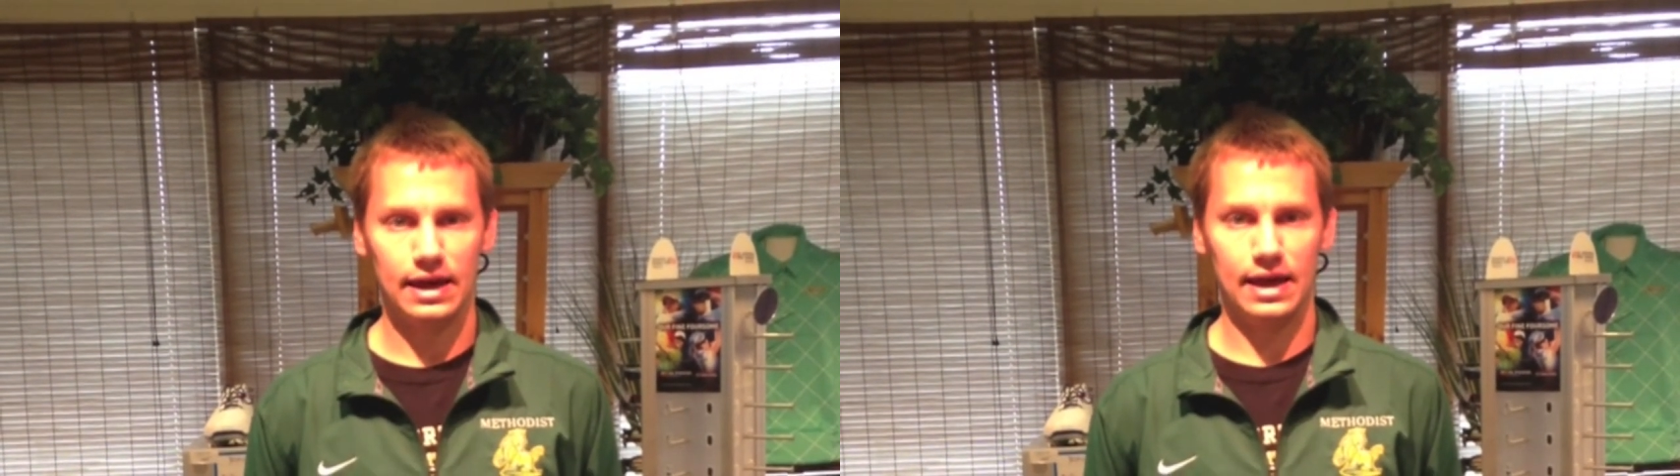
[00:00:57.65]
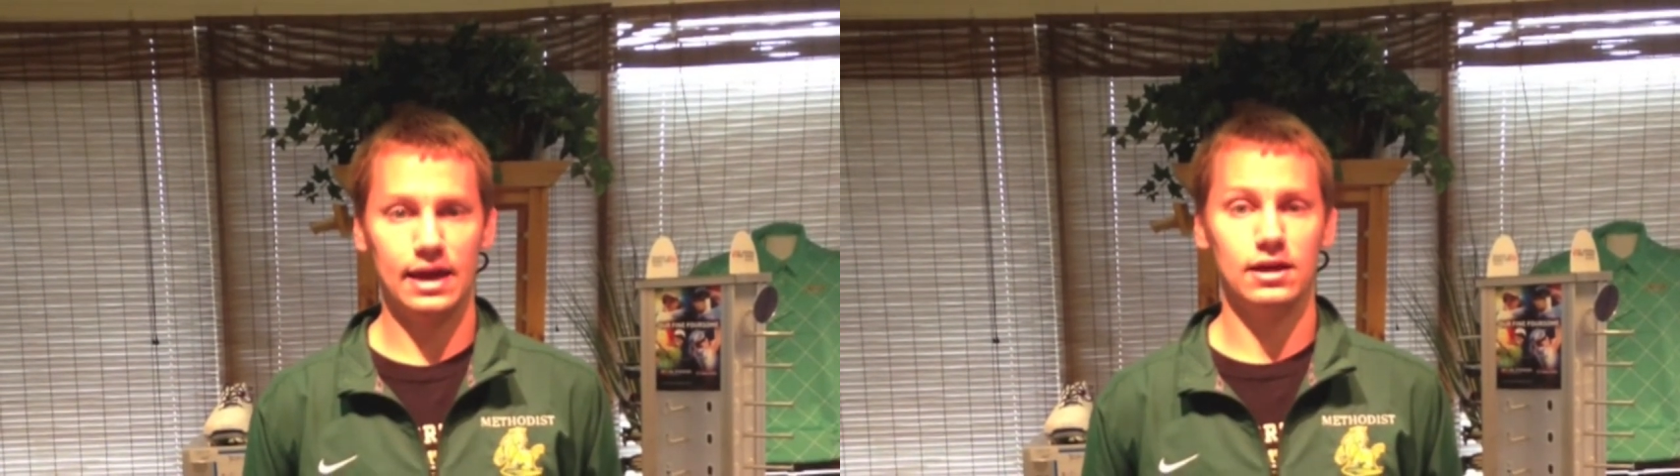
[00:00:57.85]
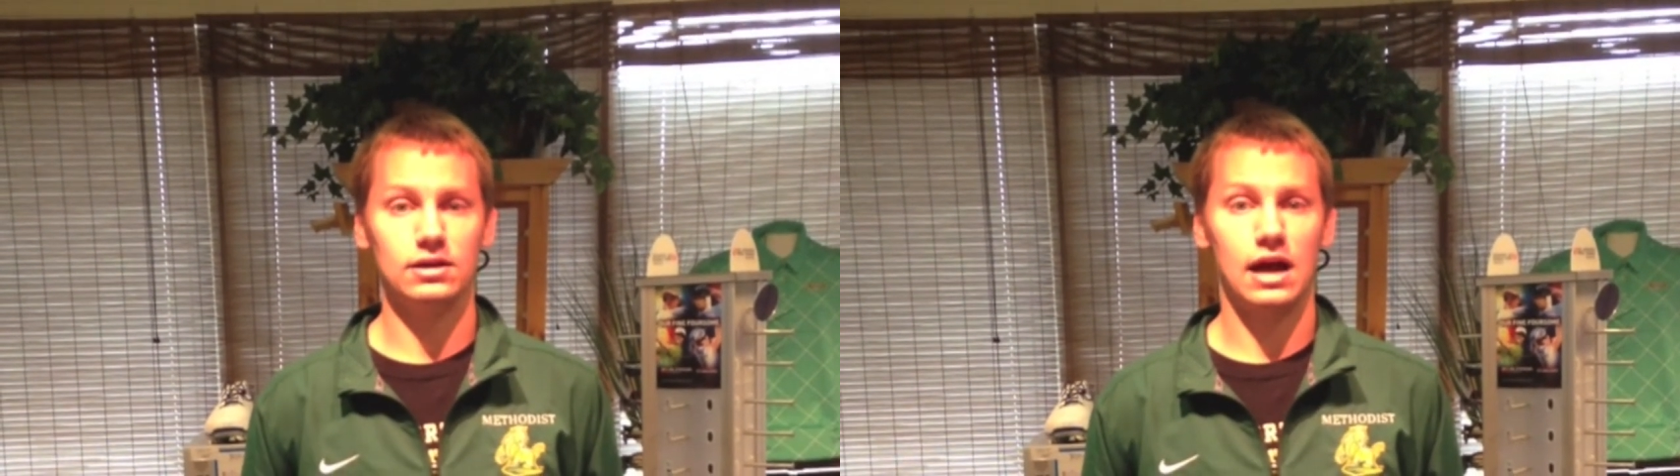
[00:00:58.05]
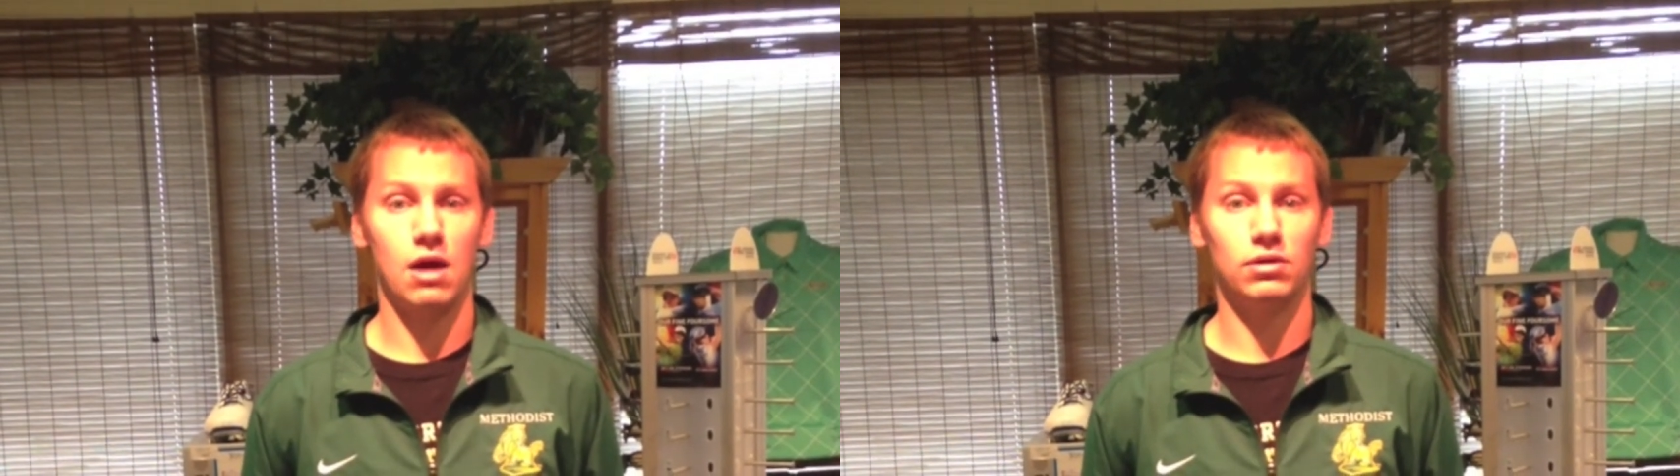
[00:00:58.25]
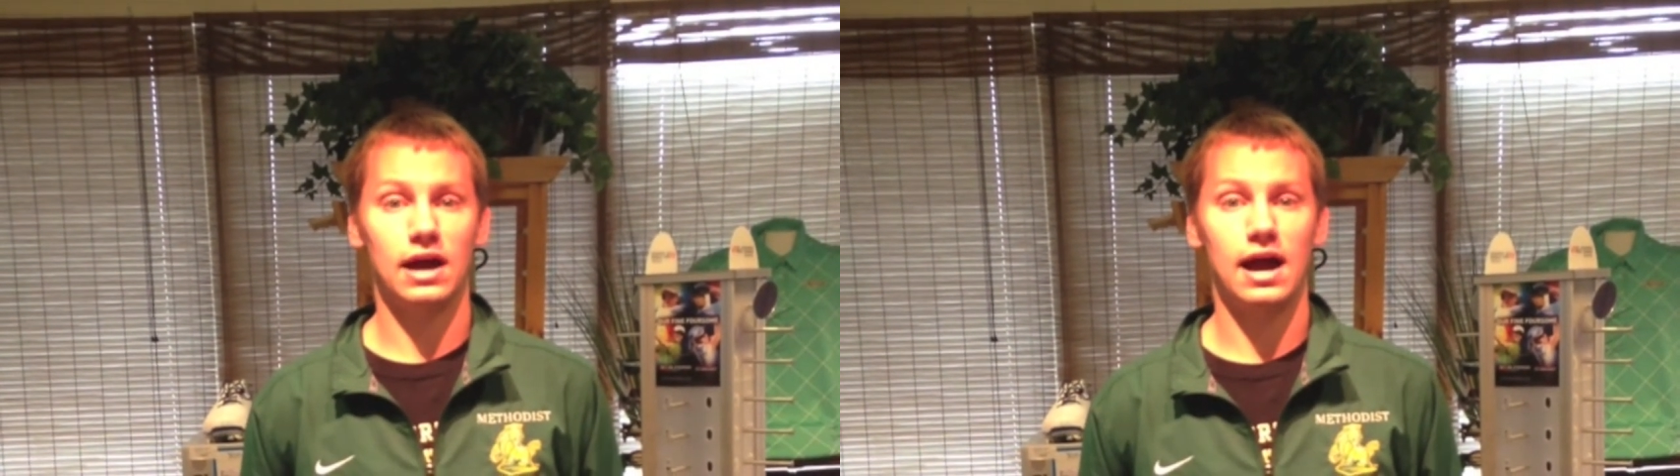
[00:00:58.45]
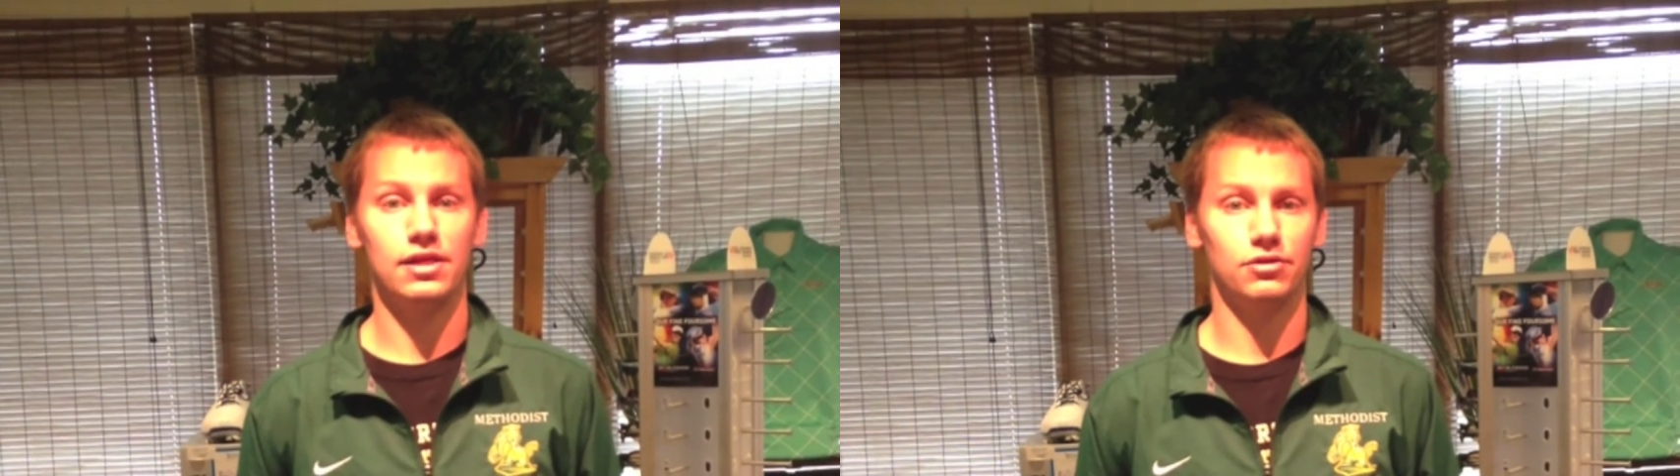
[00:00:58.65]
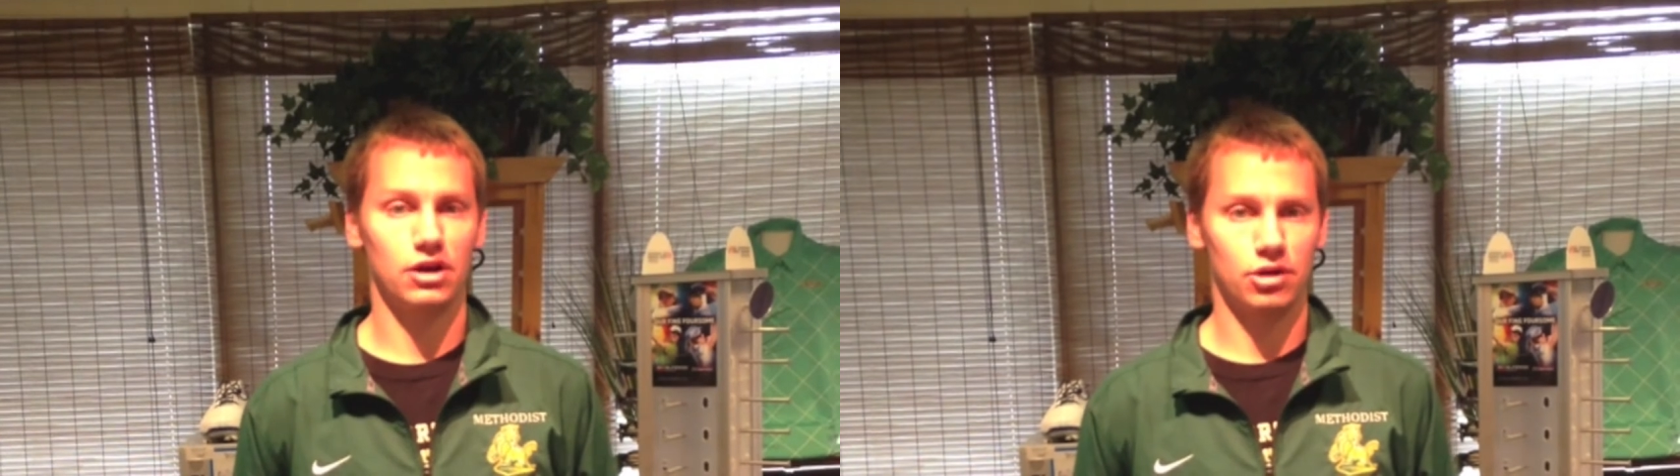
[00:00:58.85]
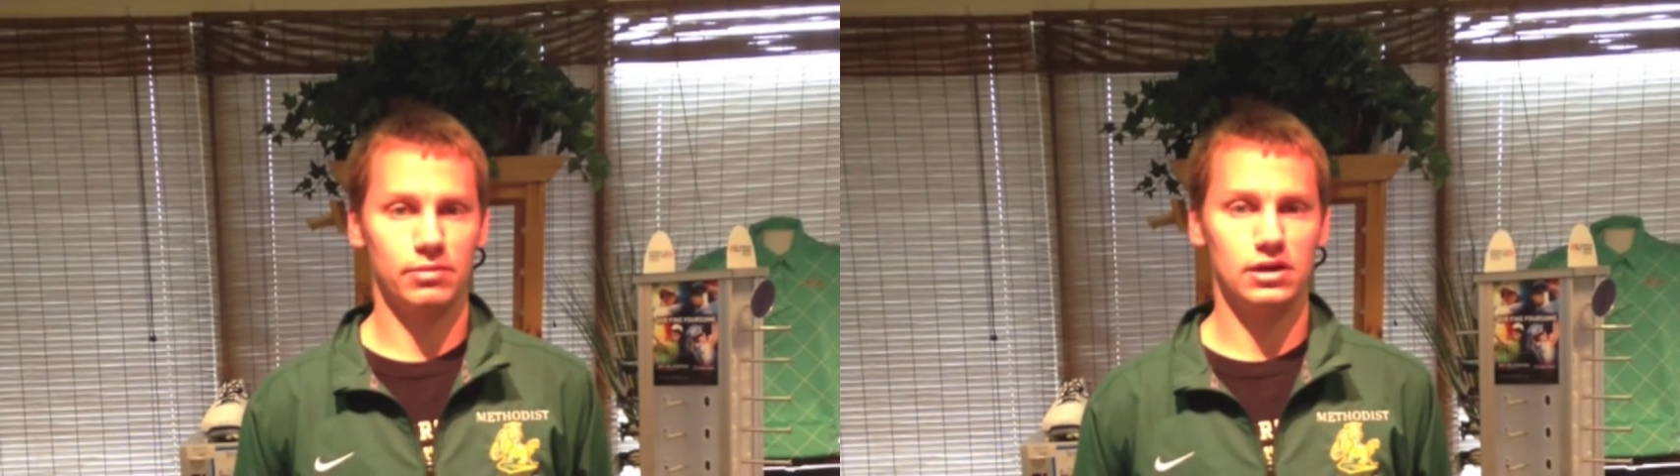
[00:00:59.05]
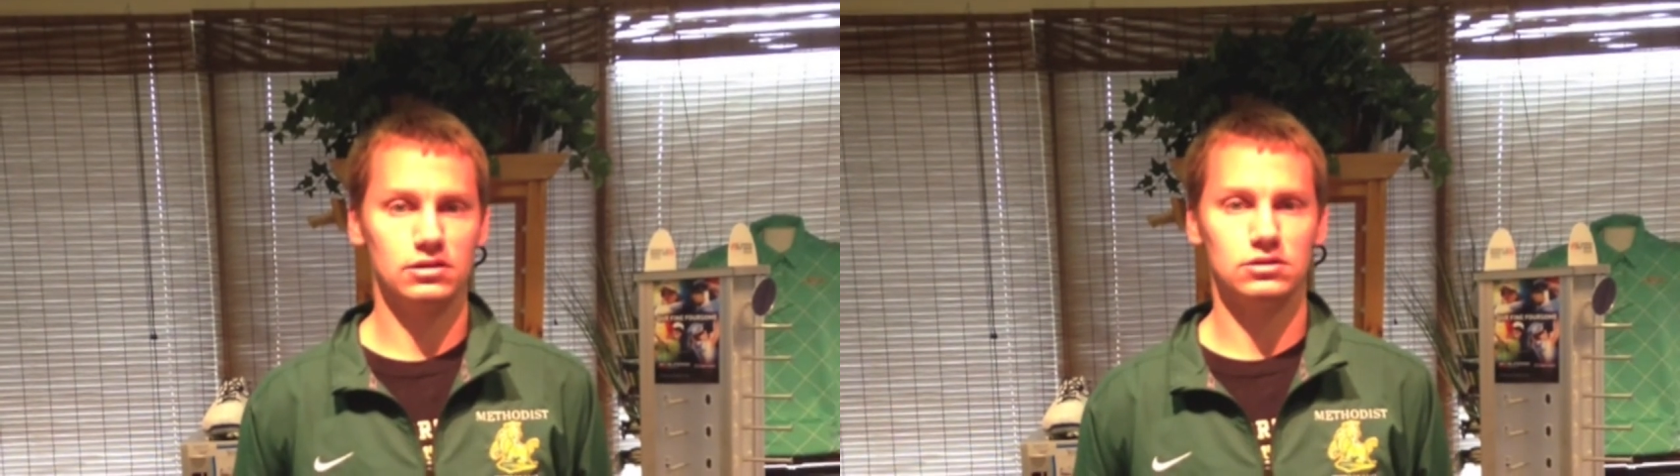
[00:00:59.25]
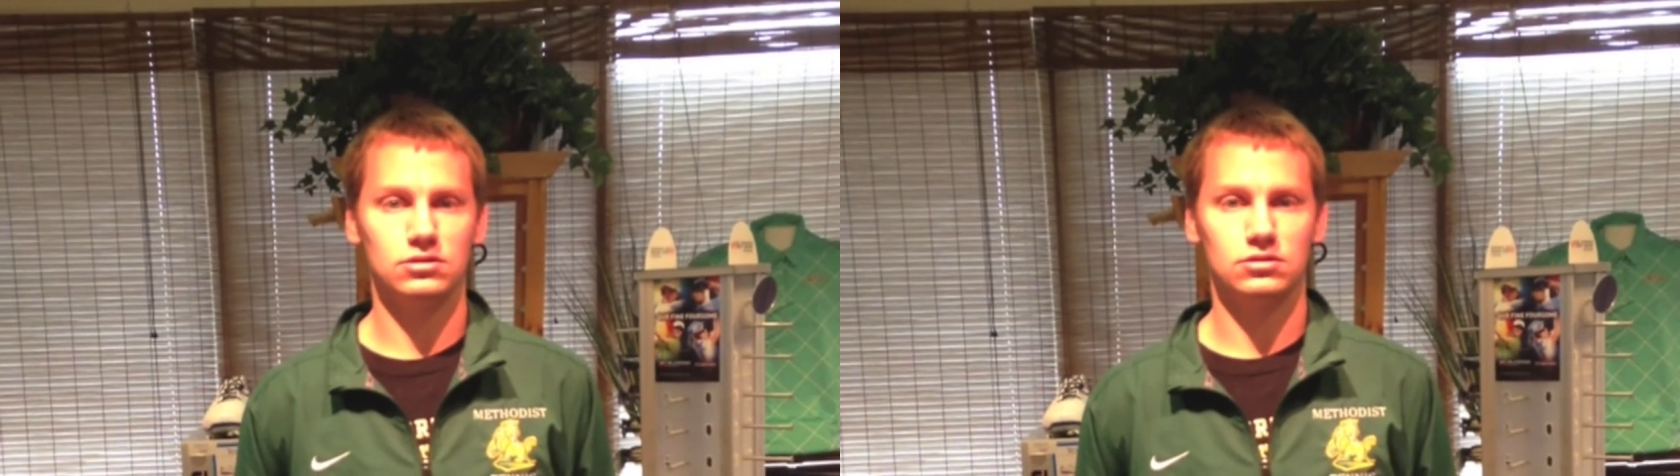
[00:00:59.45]
And I would highly
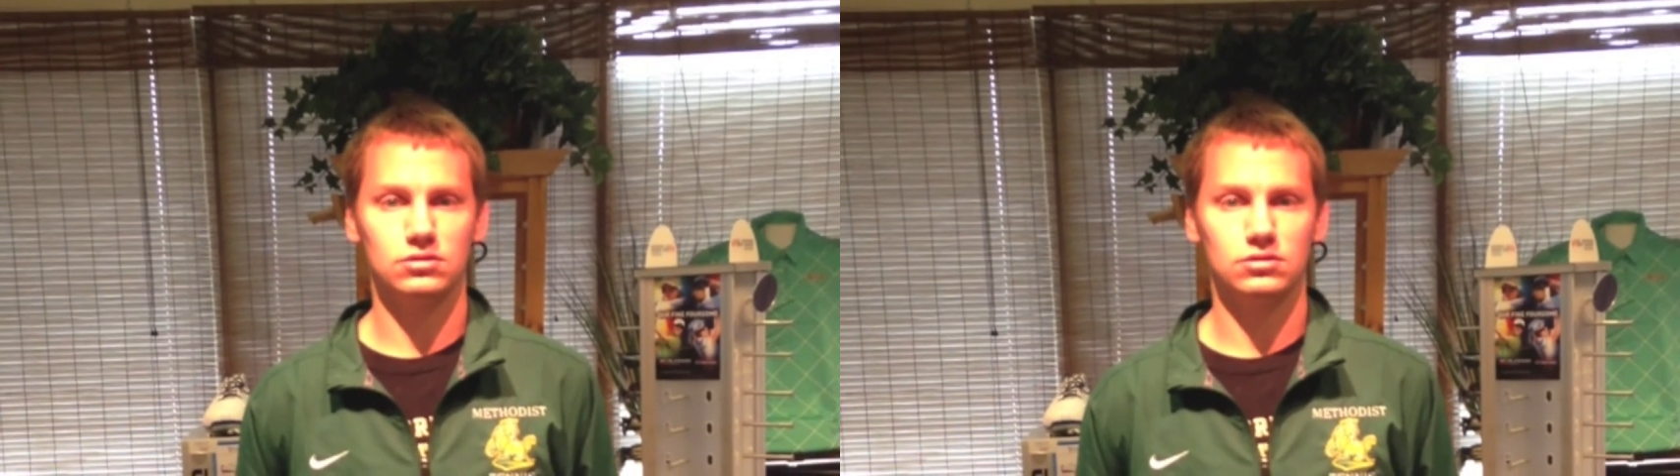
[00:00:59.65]
recommend